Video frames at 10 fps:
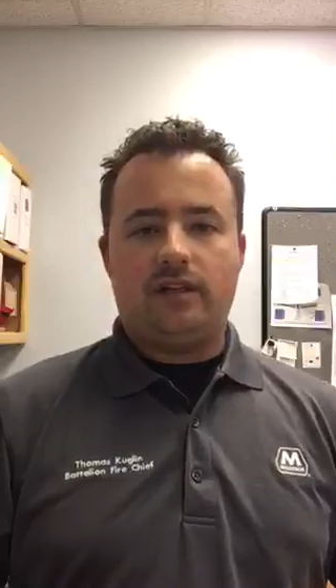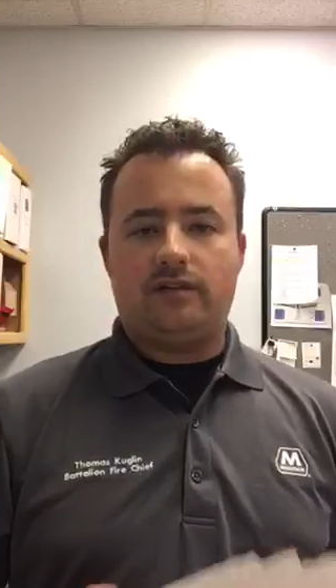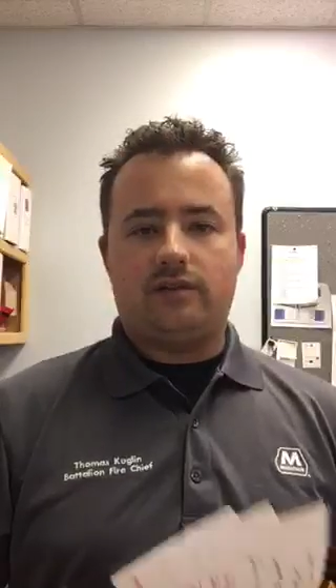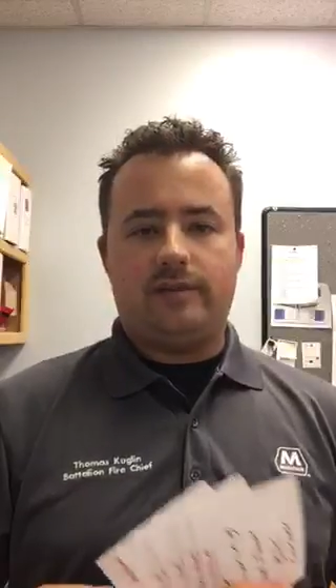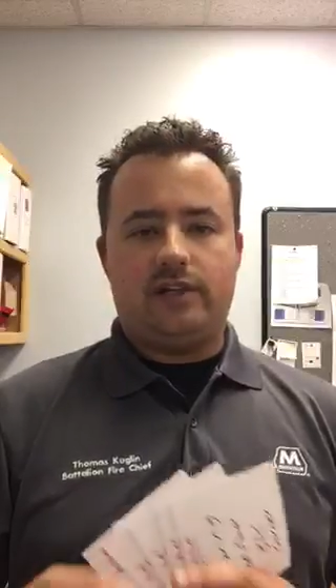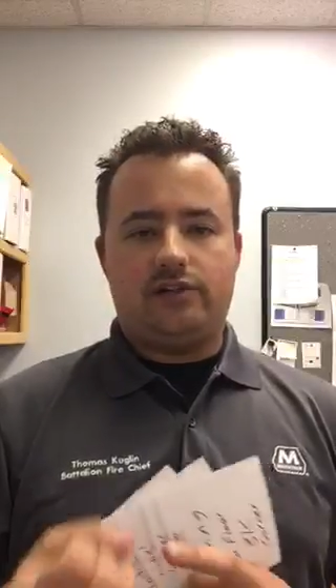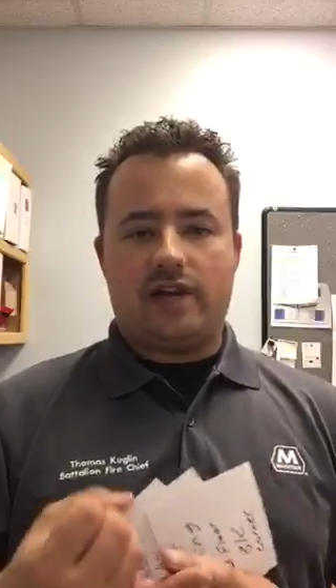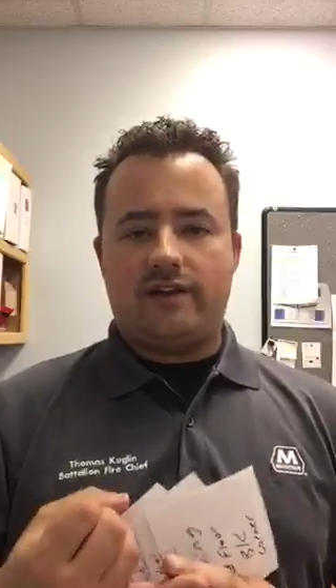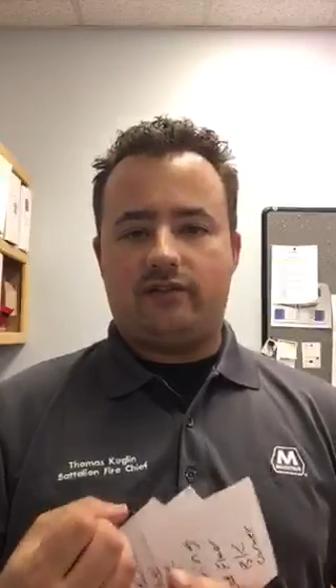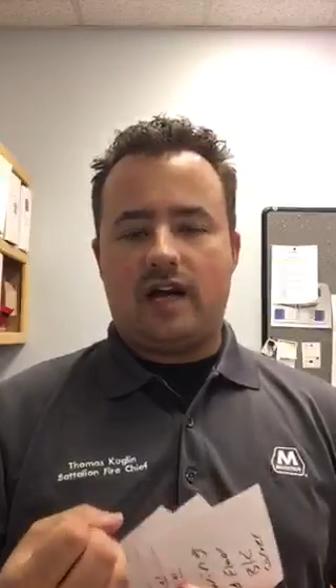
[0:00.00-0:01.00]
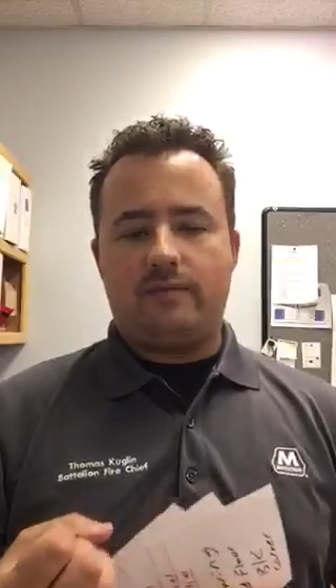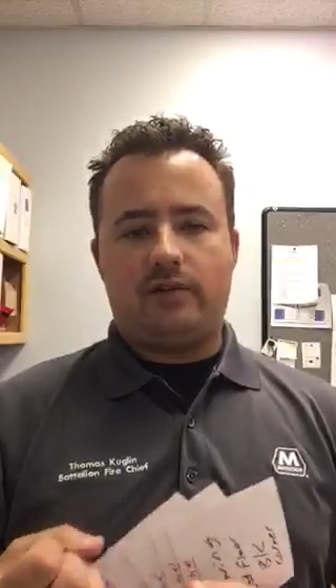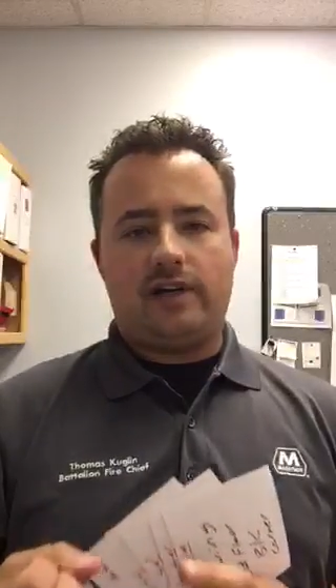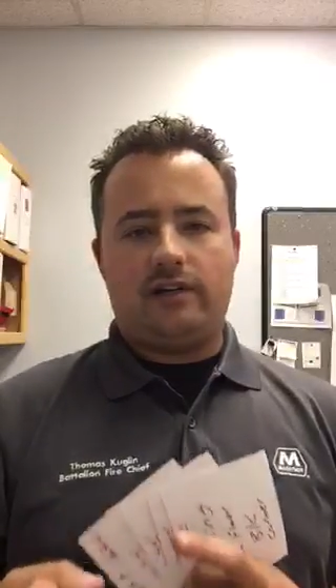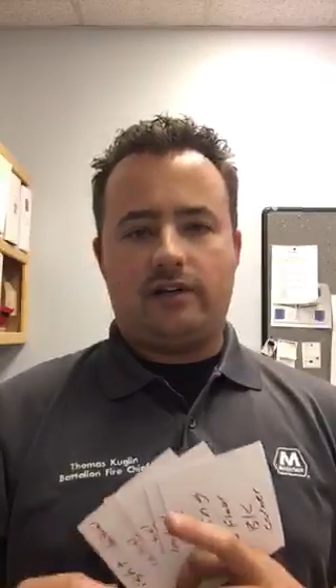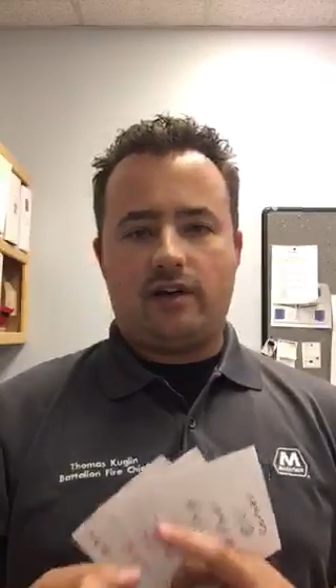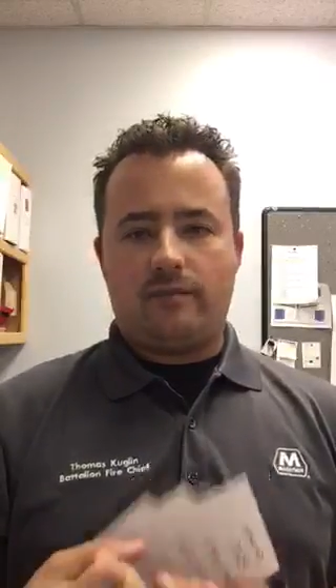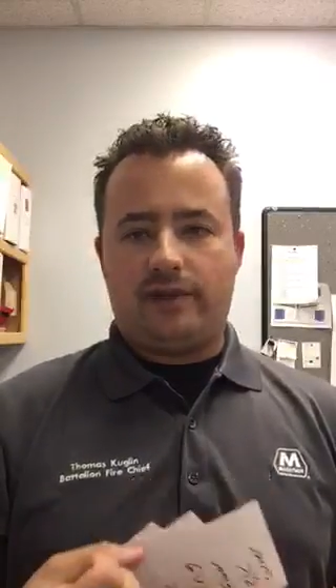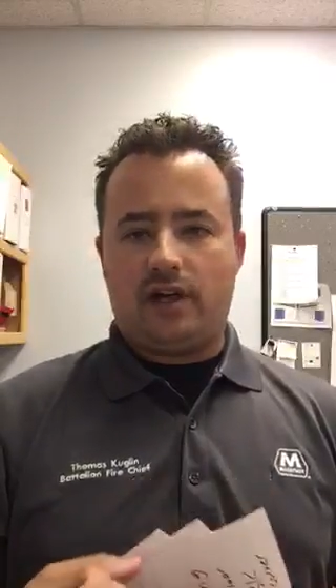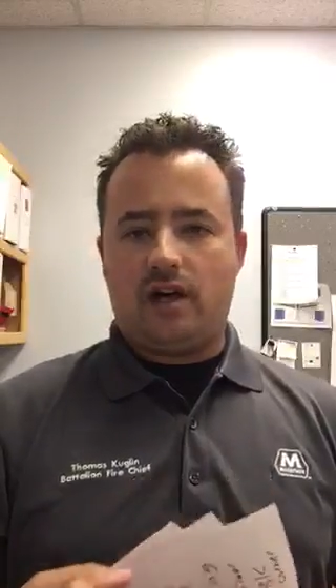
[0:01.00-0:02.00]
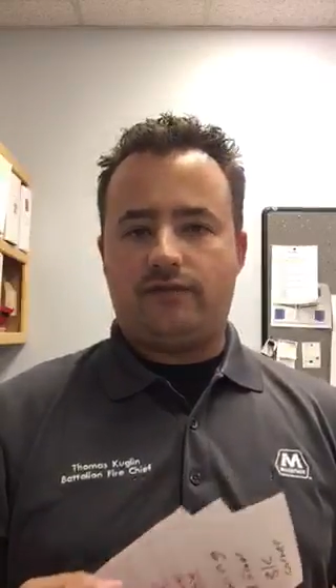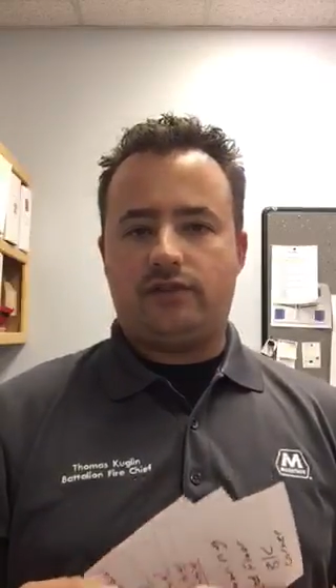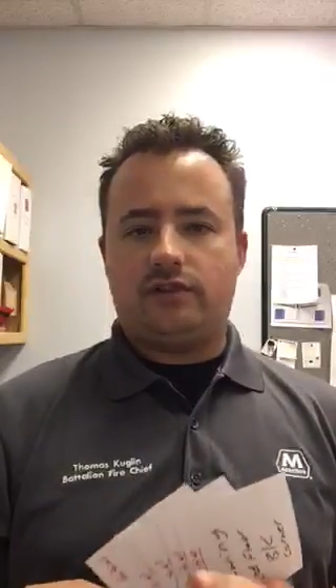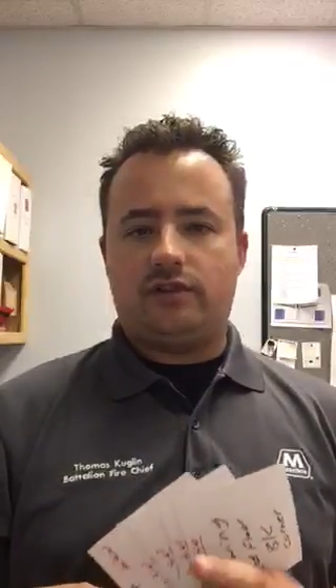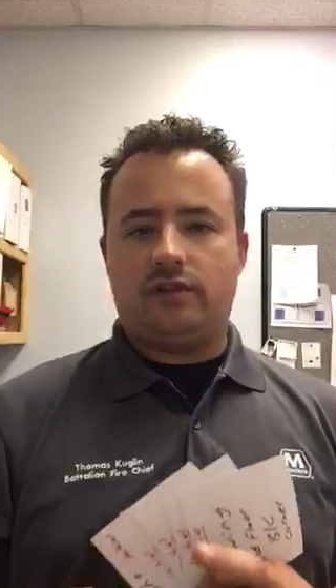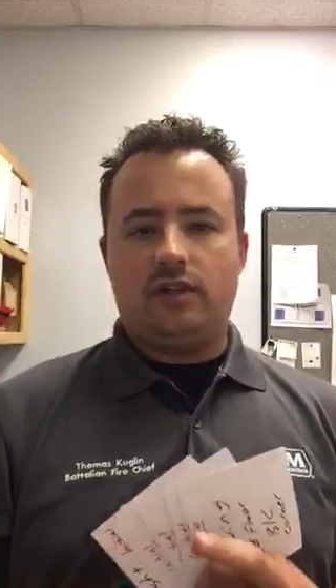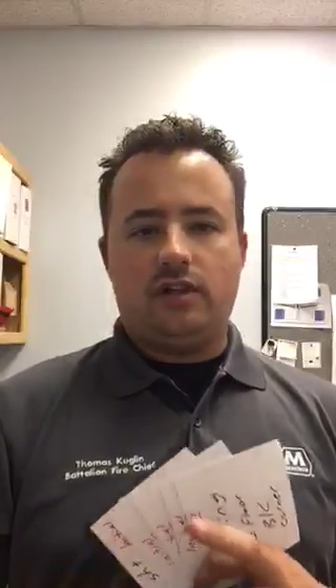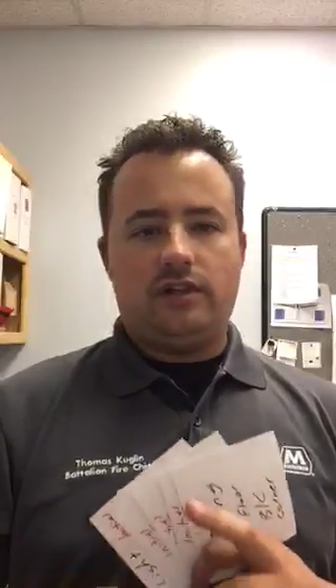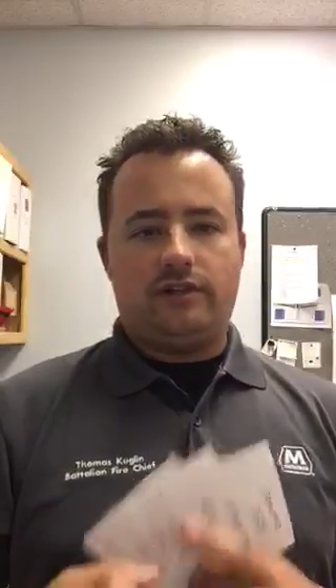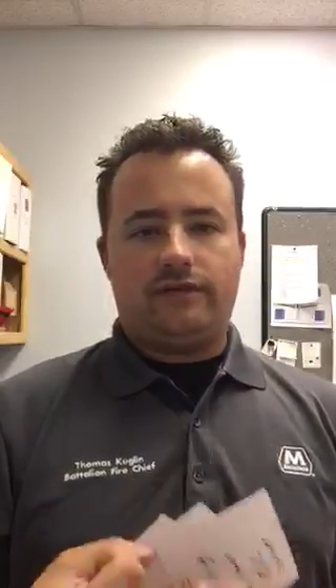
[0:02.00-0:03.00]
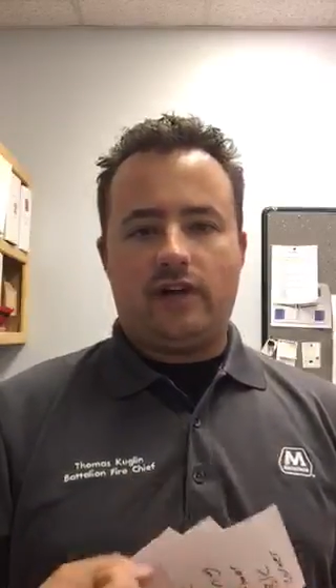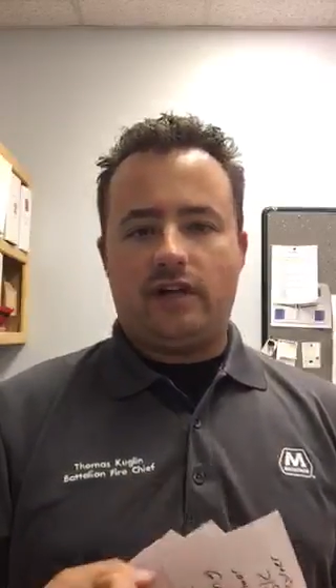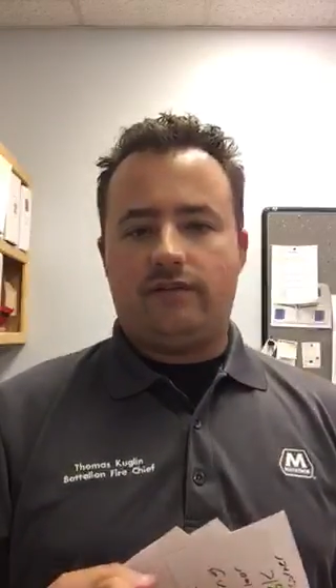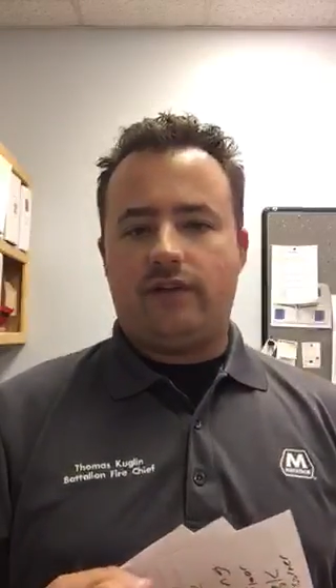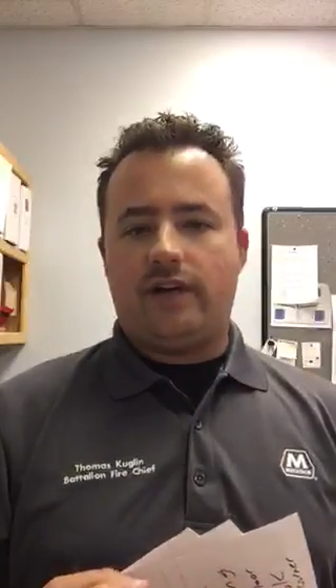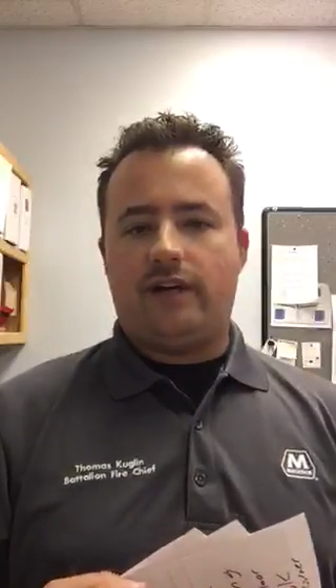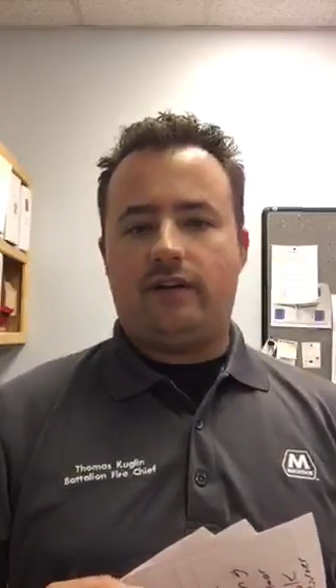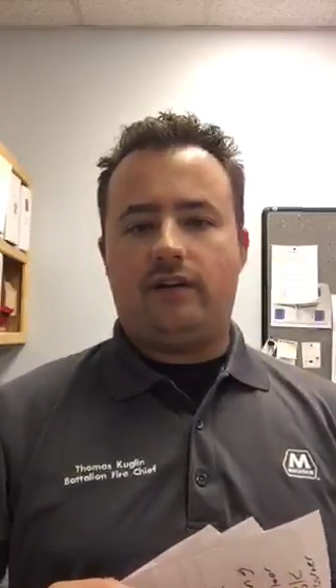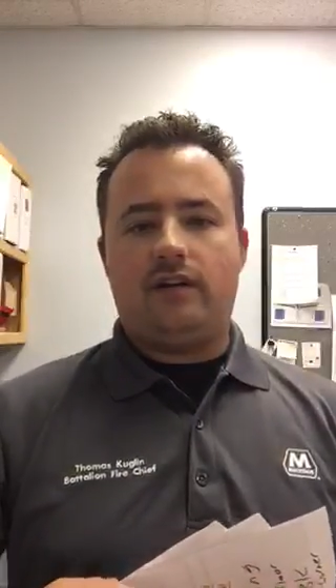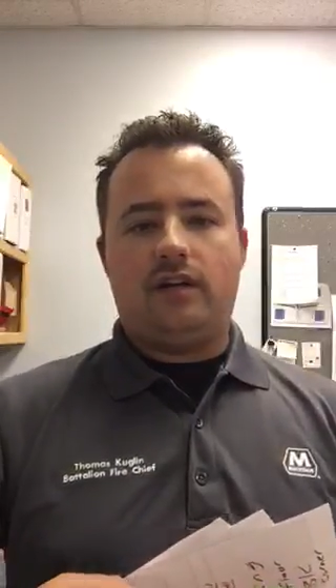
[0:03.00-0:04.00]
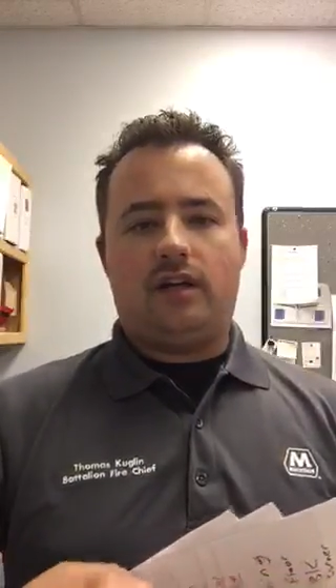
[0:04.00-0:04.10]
It's going to be your driver operator, your company officer, your firefighter.